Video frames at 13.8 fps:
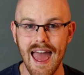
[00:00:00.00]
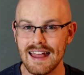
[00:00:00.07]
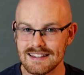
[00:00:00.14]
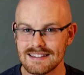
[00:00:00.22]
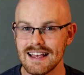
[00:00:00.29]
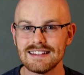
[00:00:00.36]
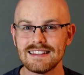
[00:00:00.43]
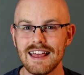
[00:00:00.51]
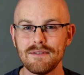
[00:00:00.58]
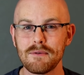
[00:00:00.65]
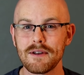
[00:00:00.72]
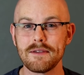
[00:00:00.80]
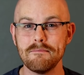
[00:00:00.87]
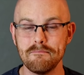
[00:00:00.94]
And since then,
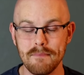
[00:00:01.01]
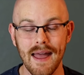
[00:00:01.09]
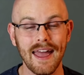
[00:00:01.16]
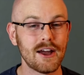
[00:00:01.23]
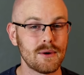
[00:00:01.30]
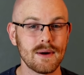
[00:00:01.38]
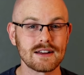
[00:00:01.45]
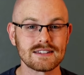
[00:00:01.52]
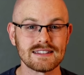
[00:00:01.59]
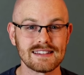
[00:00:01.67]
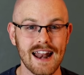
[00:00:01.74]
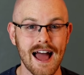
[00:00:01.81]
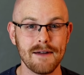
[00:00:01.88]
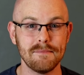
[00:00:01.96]
one of the main
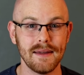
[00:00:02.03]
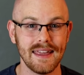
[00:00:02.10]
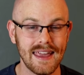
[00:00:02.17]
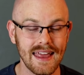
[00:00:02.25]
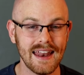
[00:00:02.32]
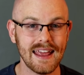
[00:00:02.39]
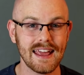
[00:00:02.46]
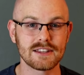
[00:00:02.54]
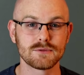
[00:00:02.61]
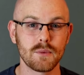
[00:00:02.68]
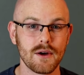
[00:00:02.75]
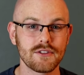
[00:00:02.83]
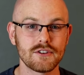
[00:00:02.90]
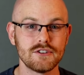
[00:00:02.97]
questions that I've been getting is
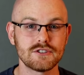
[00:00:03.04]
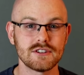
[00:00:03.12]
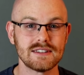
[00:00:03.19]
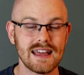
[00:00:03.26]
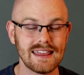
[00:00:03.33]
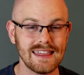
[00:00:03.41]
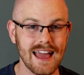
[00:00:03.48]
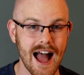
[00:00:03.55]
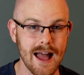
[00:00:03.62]
whether you should take the